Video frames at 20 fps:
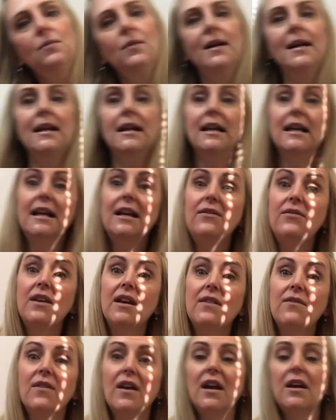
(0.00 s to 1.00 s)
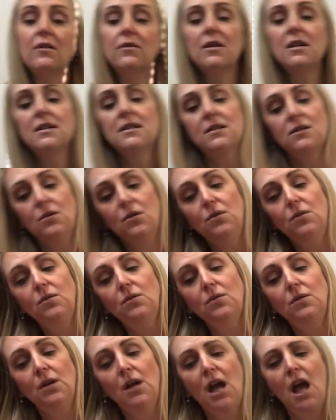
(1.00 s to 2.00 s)
We're leaving very
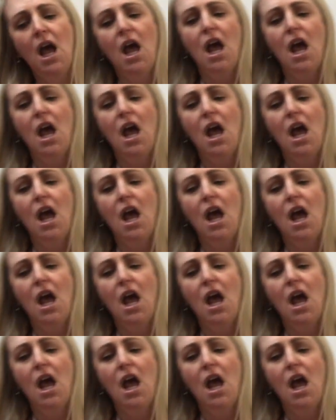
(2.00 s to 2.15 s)
soon.